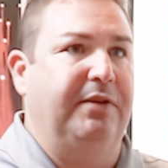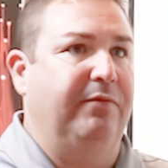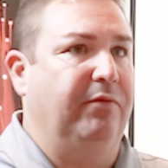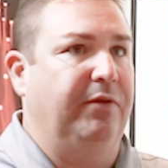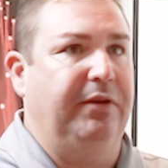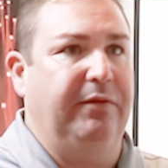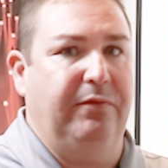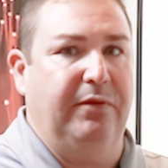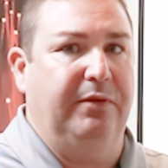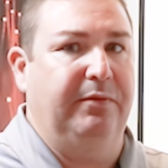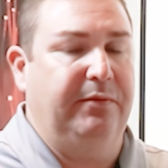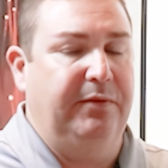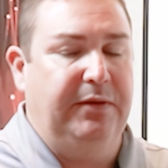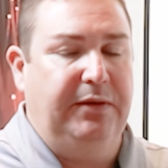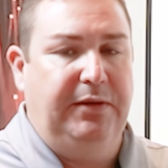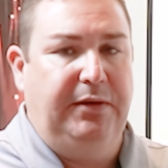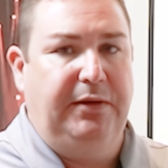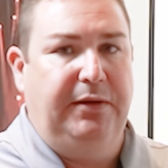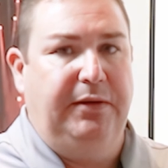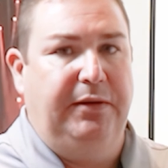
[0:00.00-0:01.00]
several different
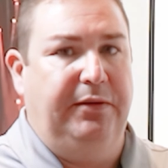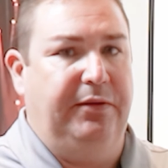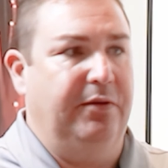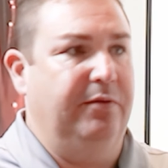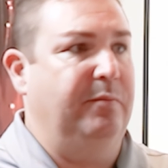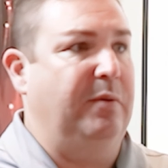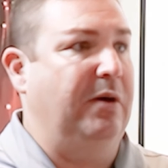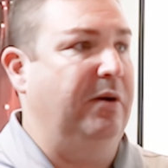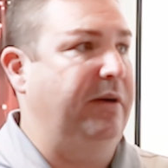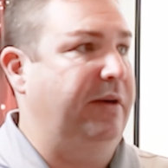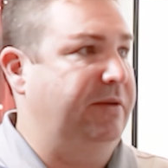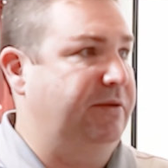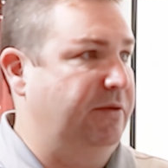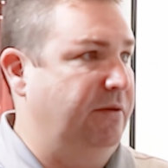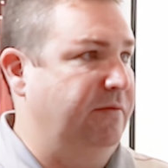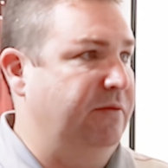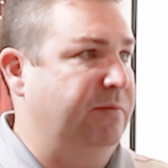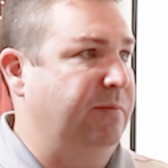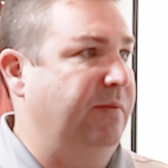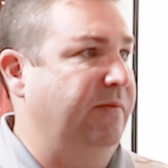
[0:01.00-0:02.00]
third-party
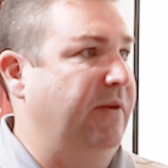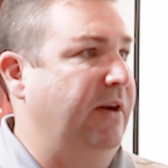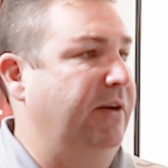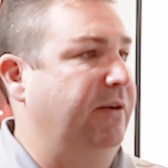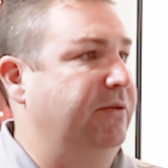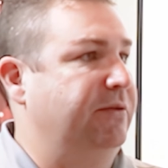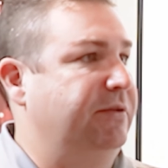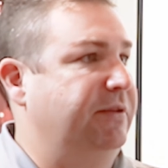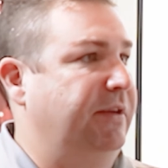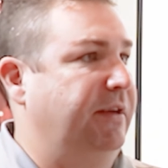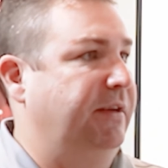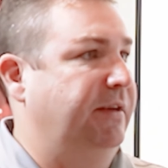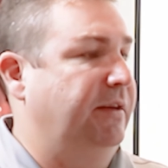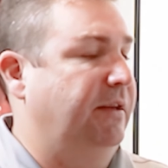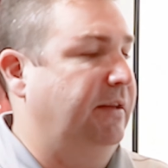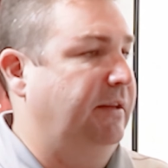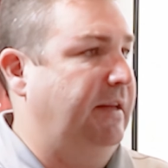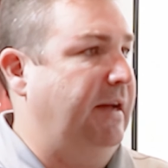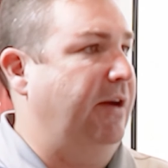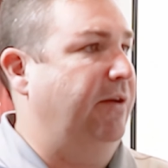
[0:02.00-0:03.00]
service providers that
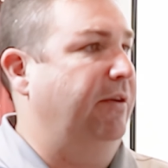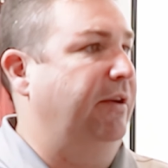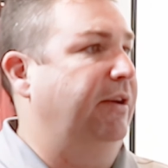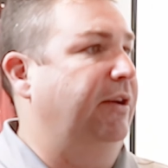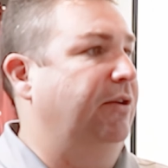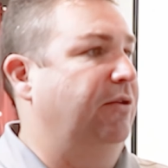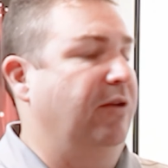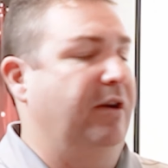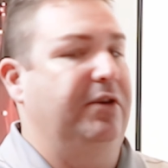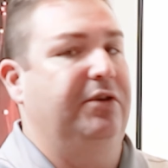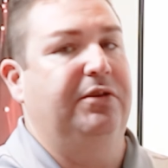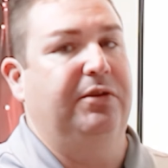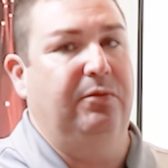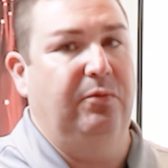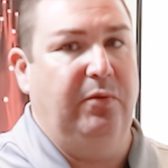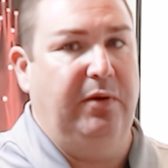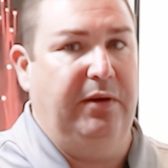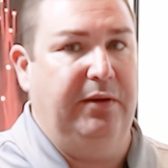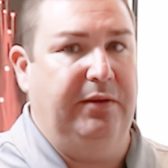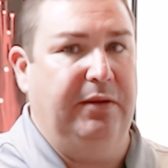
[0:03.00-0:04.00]
allow
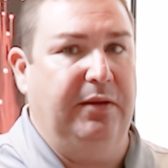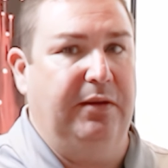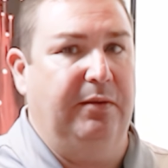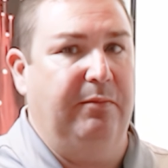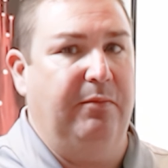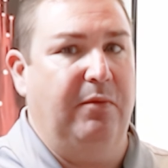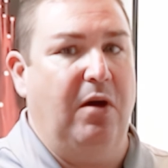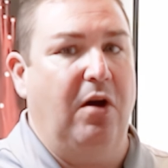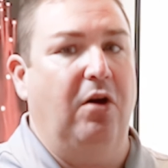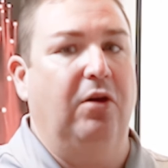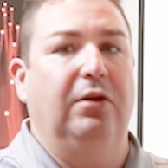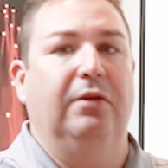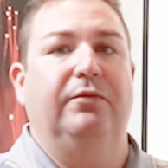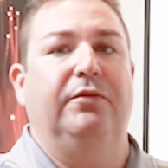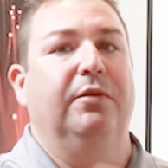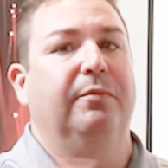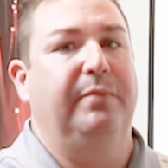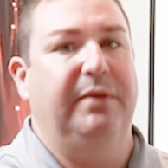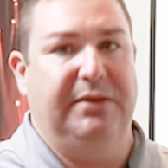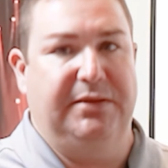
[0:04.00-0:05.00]
integration with all of
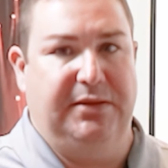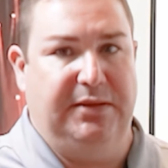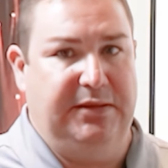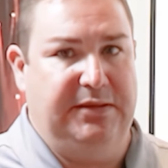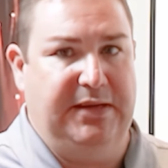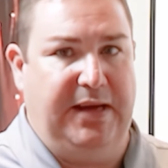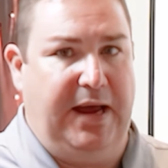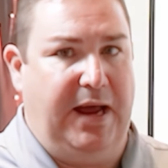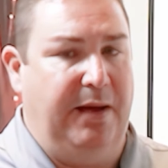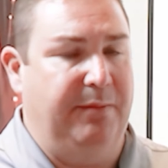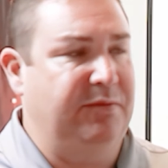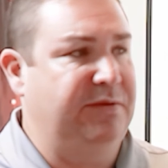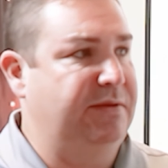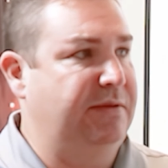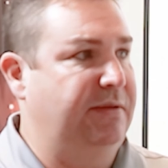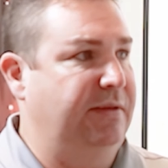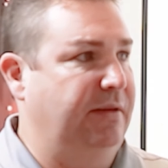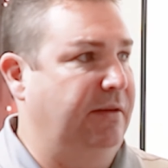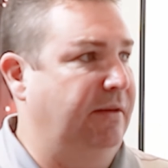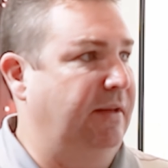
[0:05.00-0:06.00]
your business
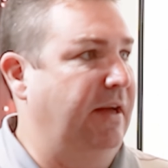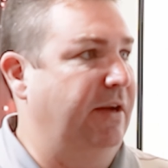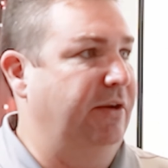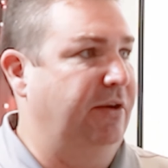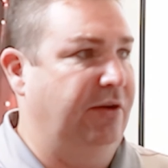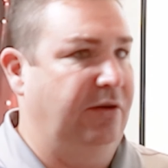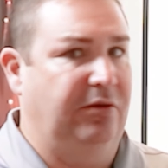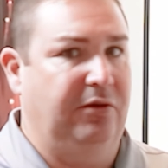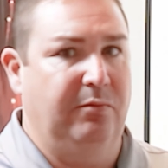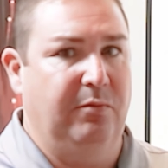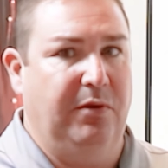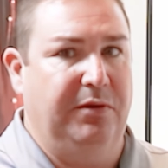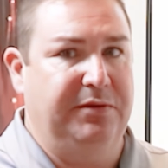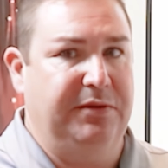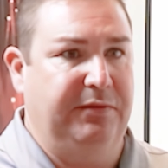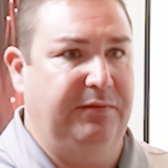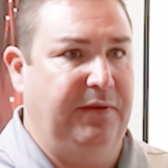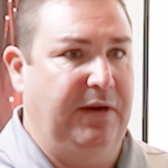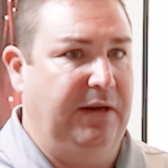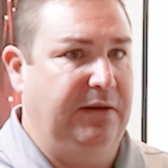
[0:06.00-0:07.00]
apps that allow you to do
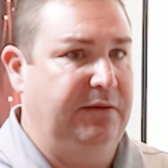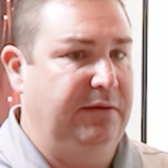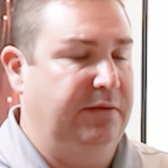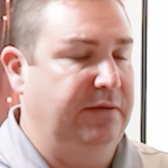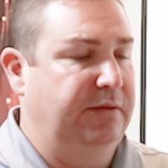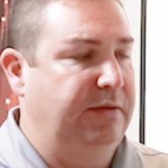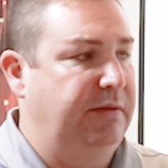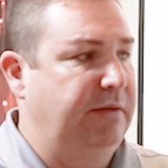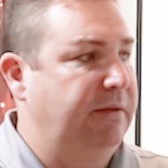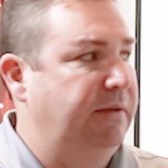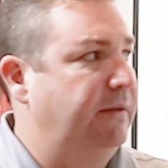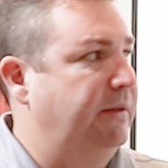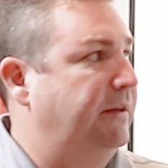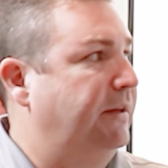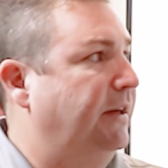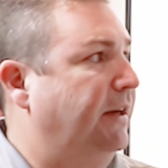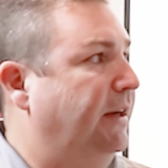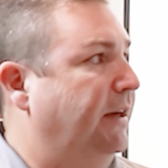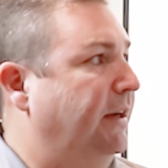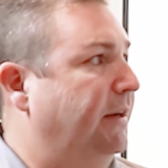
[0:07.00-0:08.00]
multi-factor.
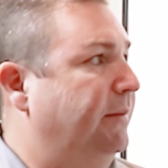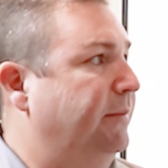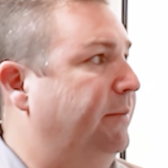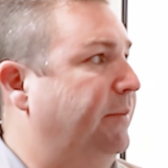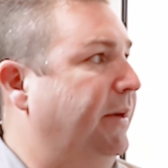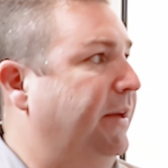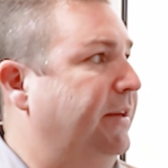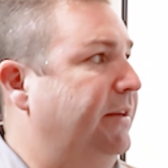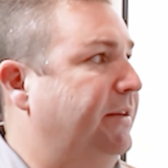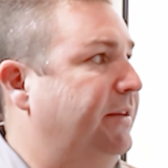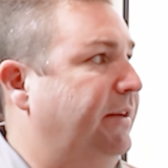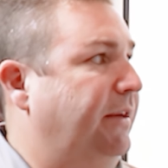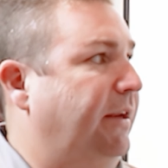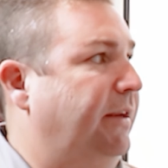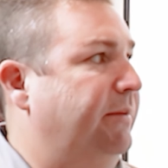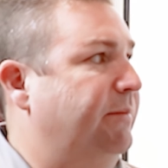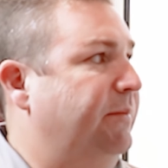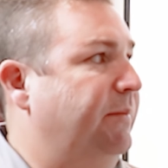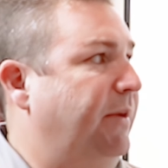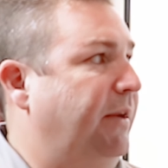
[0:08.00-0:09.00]
But
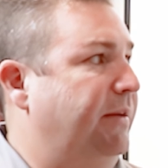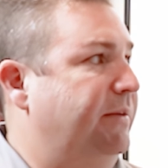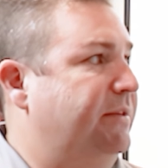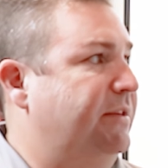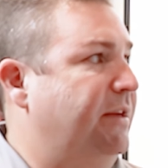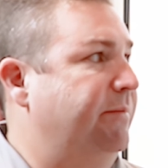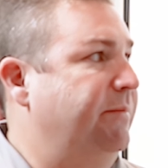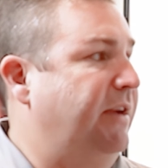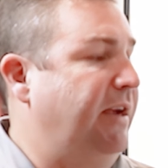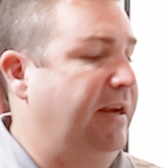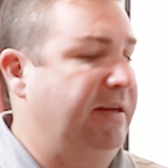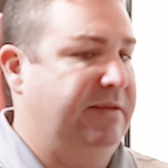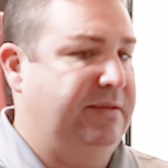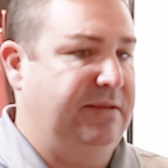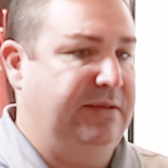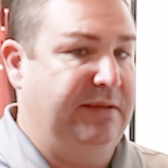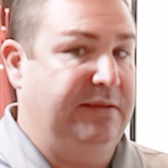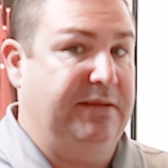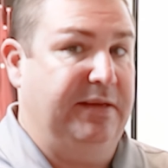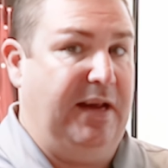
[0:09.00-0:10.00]
in some
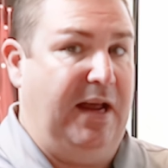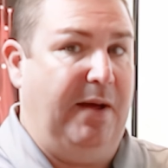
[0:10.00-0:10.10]
cases, it's an